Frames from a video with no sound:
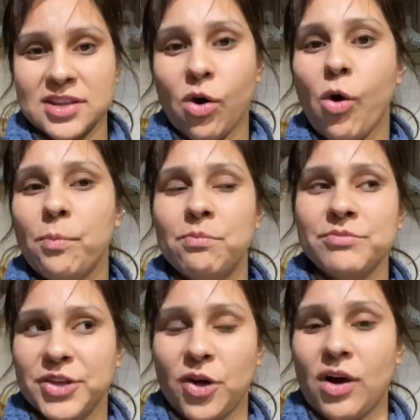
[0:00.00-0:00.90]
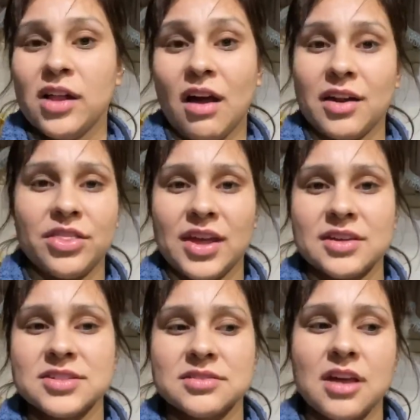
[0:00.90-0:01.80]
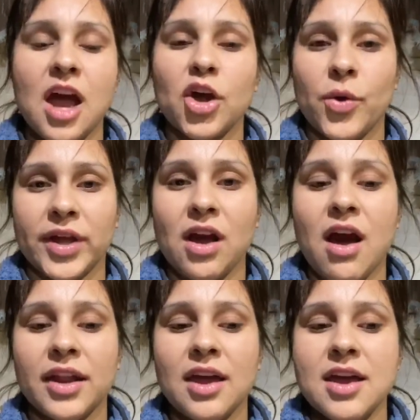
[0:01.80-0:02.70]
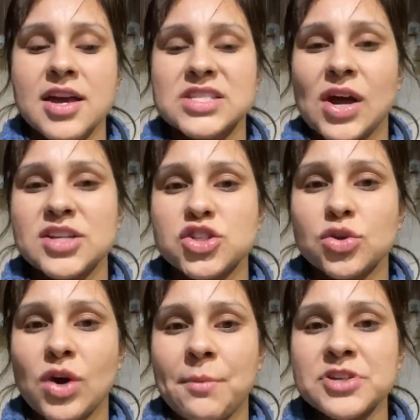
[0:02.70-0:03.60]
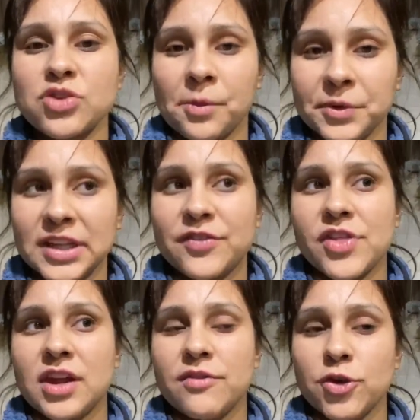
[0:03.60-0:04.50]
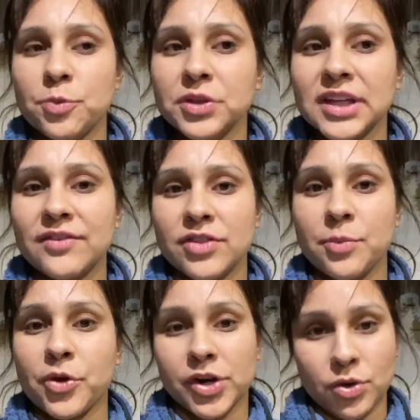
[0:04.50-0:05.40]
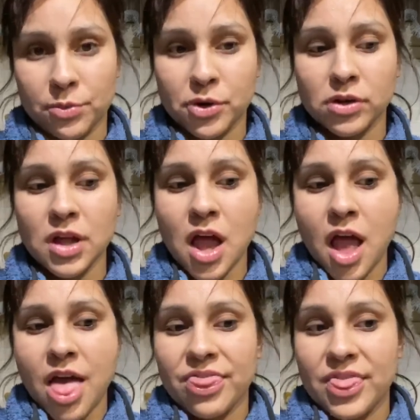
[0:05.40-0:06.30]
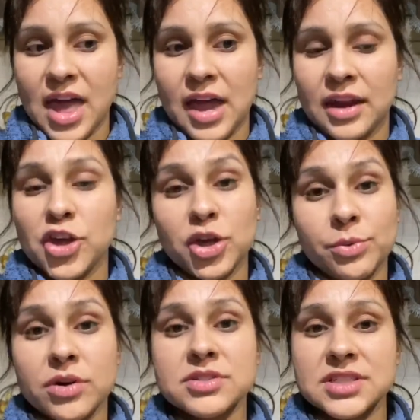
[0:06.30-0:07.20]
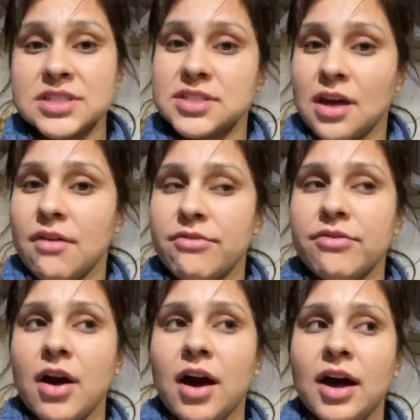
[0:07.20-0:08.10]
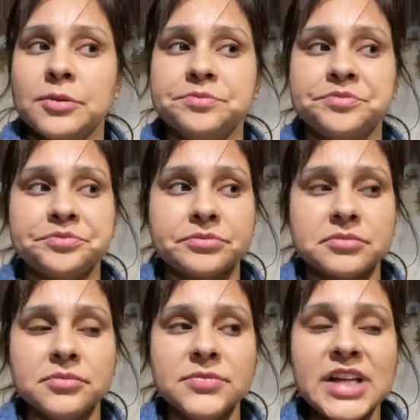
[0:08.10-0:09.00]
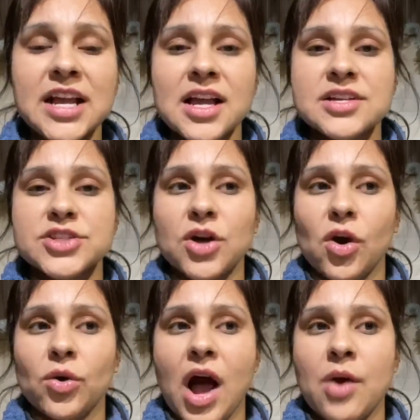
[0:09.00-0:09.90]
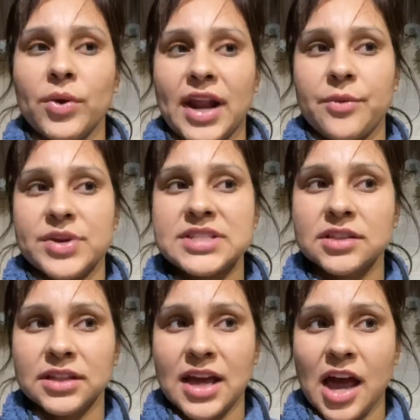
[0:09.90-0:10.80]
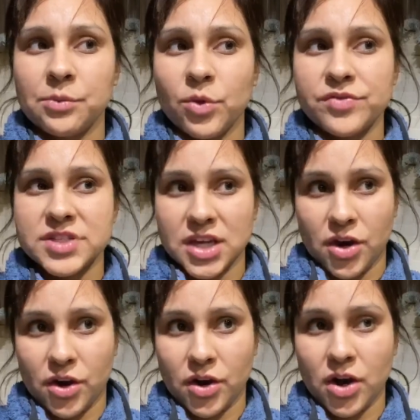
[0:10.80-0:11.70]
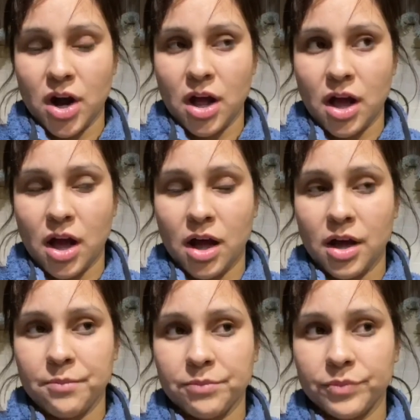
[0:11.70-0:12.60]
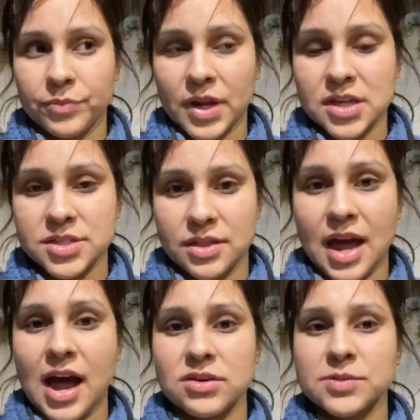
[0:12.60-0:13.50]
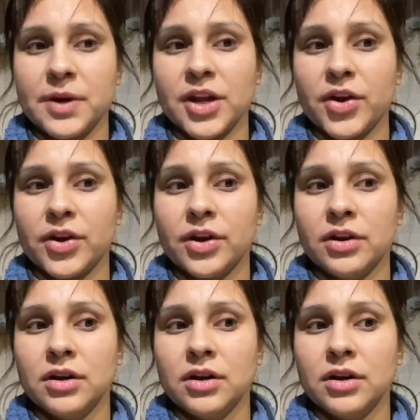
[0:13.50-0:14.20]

a whole, you know, a lot of things going on. So I'm a strong believer that if you believe in the paranormal, then you will see stuff. So when I recently had moved here to the house about a year